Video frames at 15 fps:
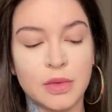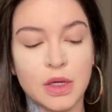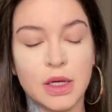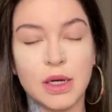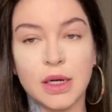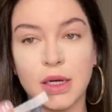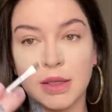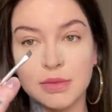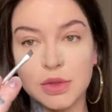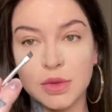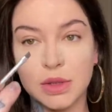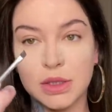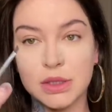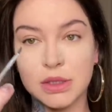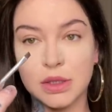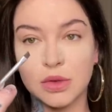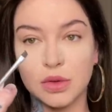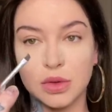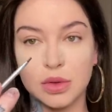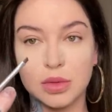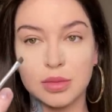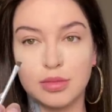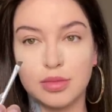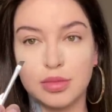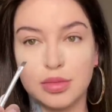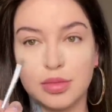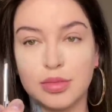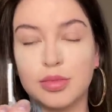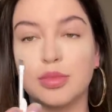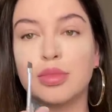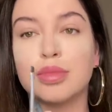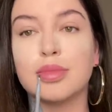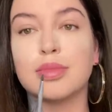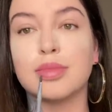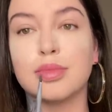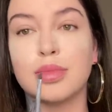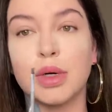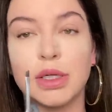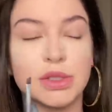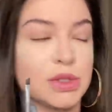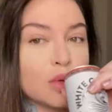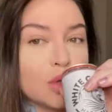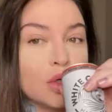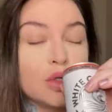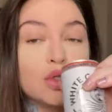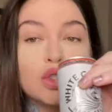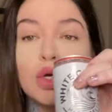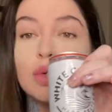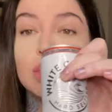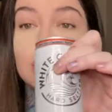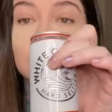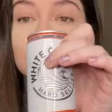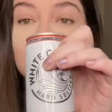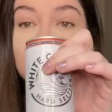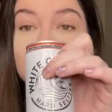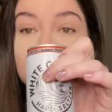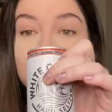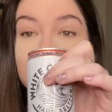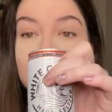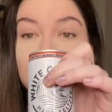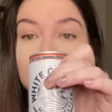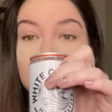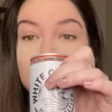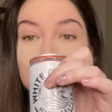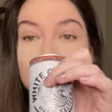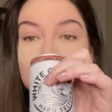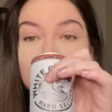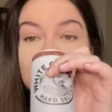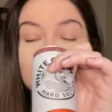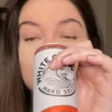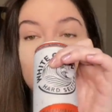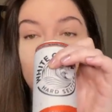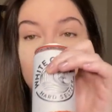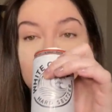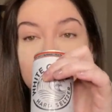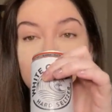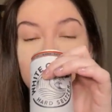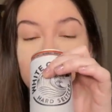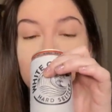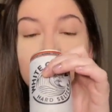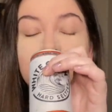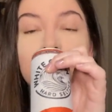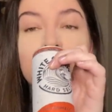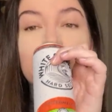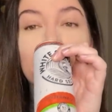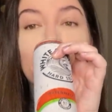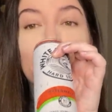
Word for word: And it comes with this little brush. Don't you judge me. It's the watermelon for me.